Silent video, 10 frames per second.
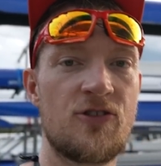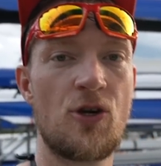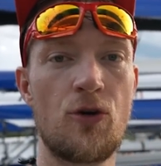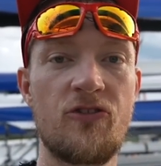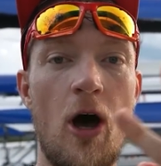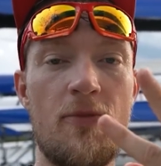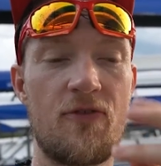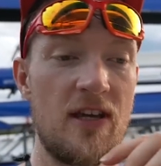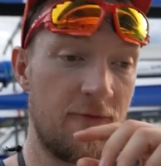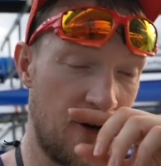So top
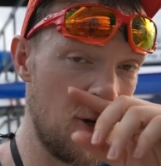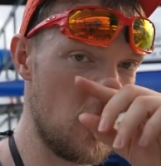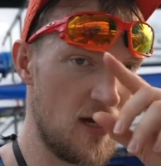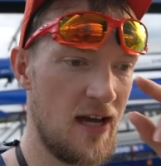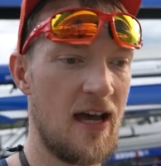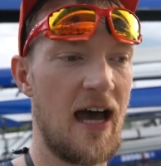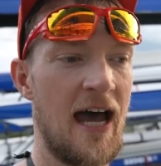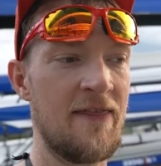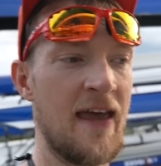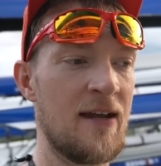3 through,
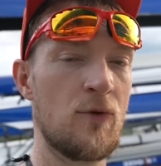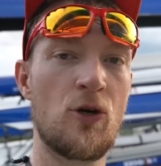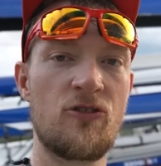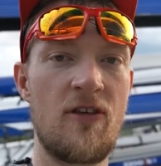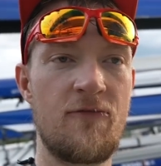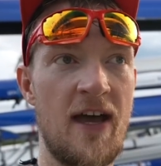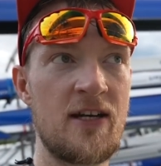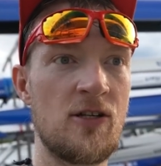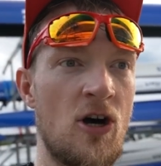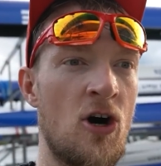and then we go to the
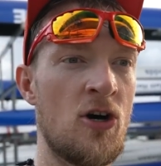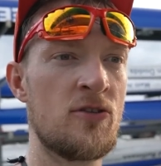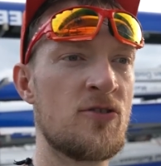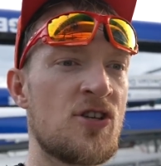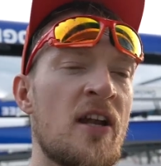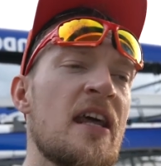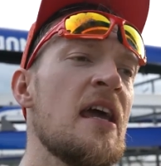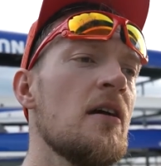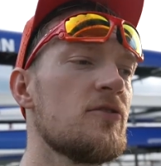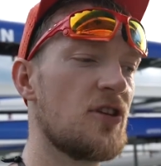final on Sunday